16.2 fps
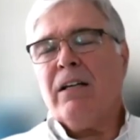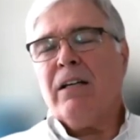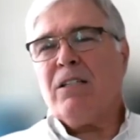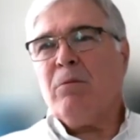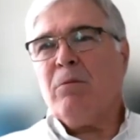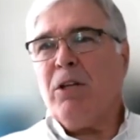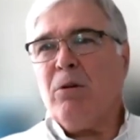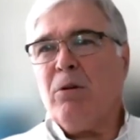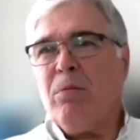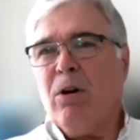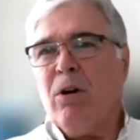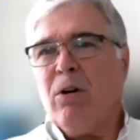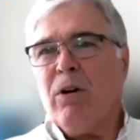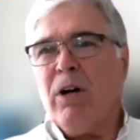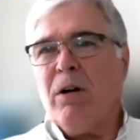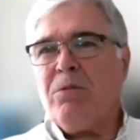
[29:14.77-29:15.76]
some of their
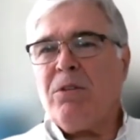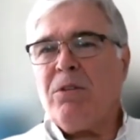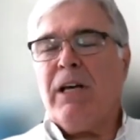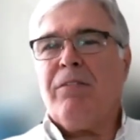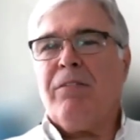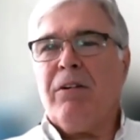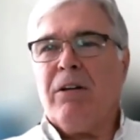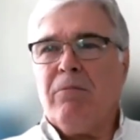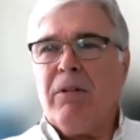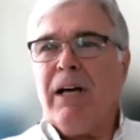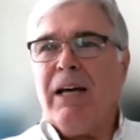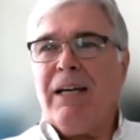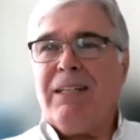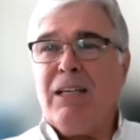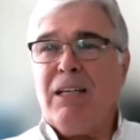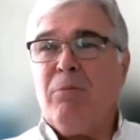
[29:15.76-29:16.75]
programs, they have an
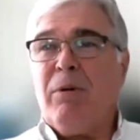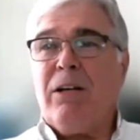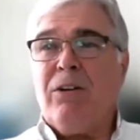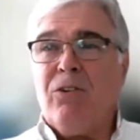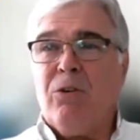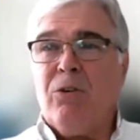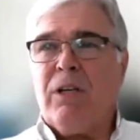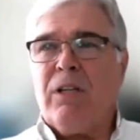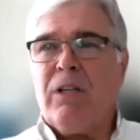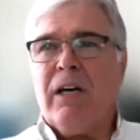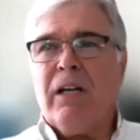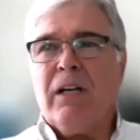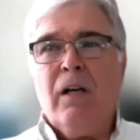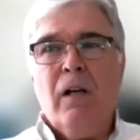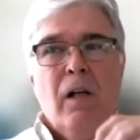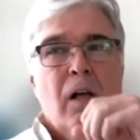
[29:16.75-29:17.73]
idea about doing
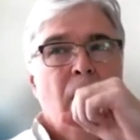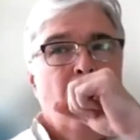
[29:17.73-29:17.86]
that.